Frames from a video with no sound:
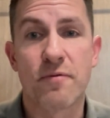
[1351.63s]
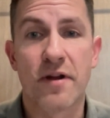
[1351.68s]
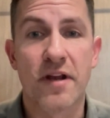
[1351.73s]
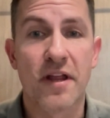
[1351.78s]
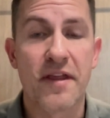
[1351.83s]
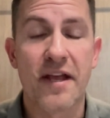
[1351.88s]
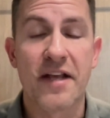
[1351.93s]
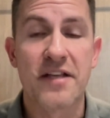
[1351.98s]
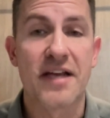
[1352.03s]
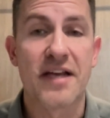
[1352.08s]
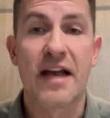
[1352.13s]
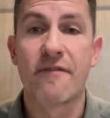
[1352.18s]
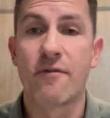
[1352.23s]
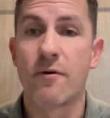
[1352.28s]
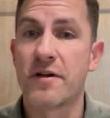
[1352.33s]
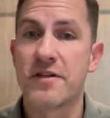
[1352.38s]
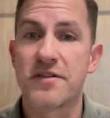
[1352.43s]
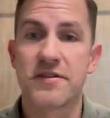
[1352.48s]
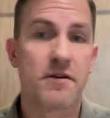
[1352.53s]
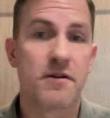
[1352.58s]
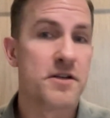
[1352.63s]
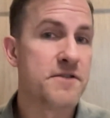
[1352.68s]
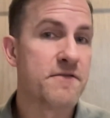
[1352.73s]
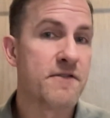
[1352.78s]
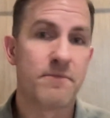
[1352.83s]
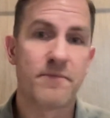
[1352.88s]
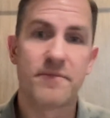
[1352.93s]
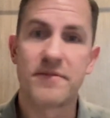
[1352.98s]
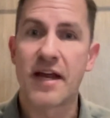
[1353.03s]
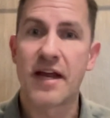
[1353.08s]
One of the things I've always noticed
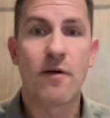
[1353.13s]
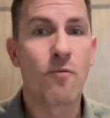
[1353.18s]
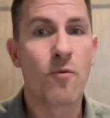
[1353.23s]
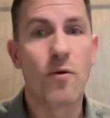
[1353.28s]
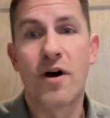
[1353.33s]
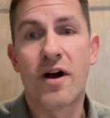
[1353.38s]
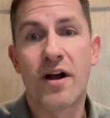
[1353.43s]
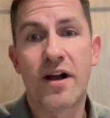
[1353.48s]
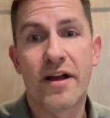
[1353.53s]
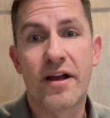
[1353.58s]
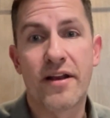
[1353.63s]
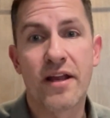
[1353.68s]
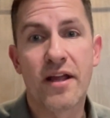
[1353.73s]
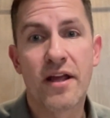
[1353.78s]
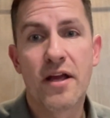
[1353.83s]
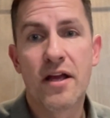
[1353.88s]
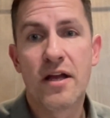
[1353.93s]
from day one